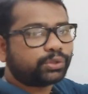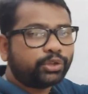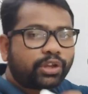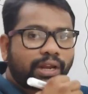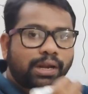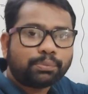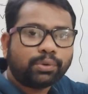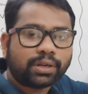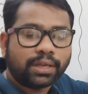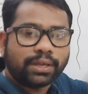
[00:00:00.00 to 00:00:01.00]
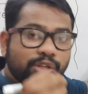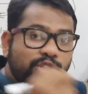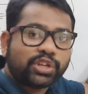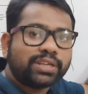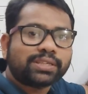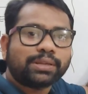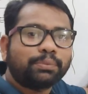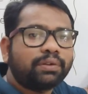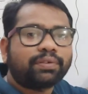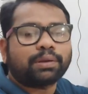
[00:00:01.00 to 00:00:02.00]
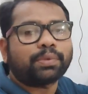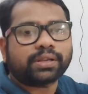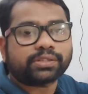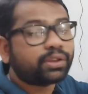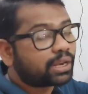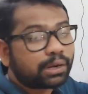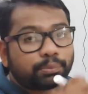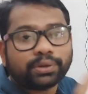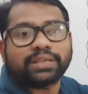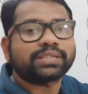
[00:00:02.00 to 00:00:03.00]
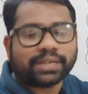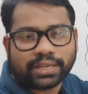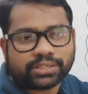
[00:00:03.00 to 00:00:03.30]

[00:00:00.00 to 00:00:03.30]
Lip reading: So you cannot put change symbol for a mass, you cannot put inside